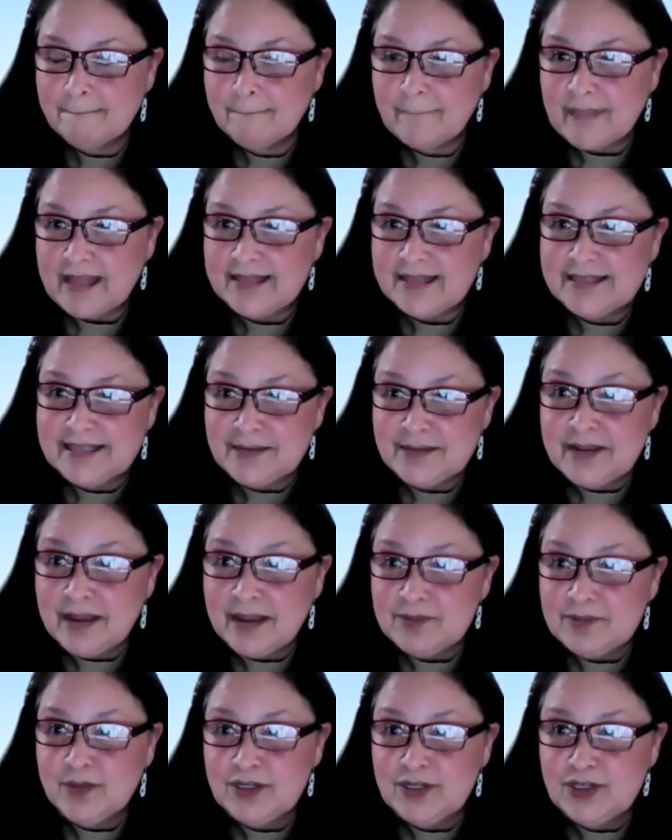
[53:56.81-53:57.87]
And sometimes
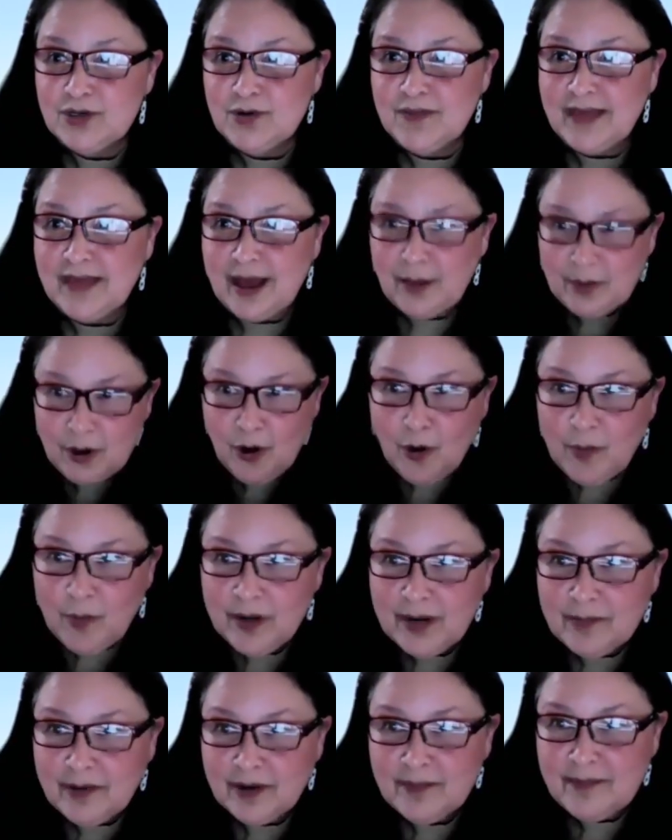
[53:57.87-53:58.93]
we do that. We open
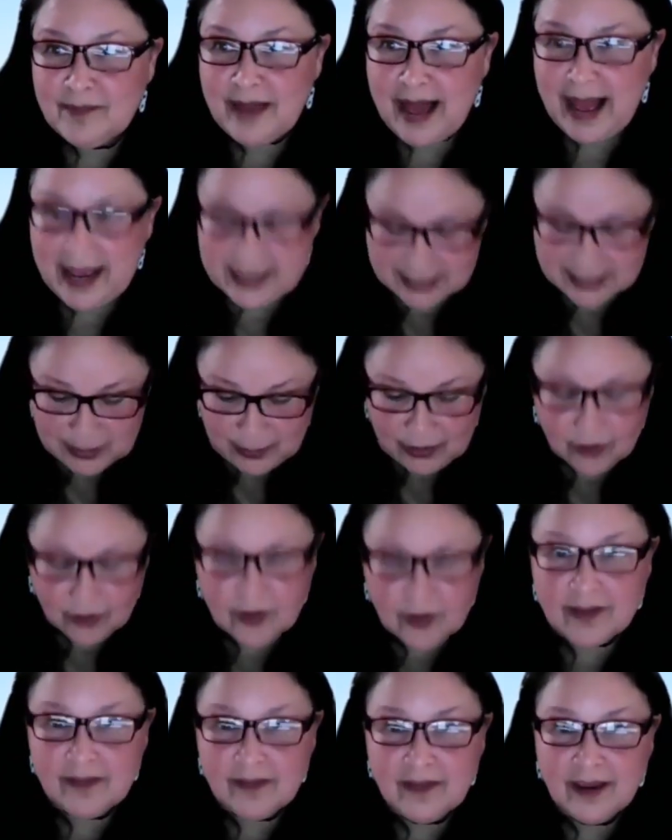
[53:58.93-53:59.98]
up our bags and we look
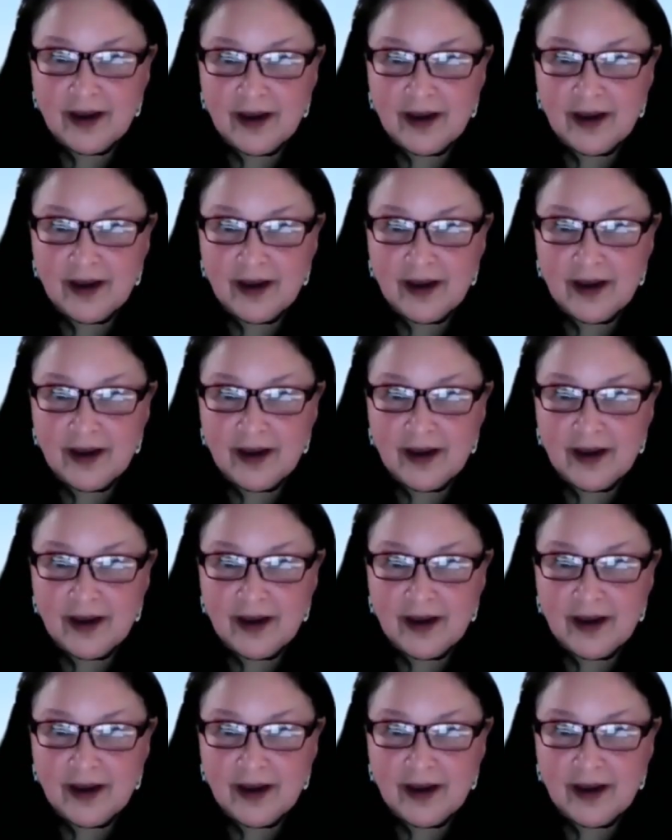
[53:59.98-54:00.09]
in there,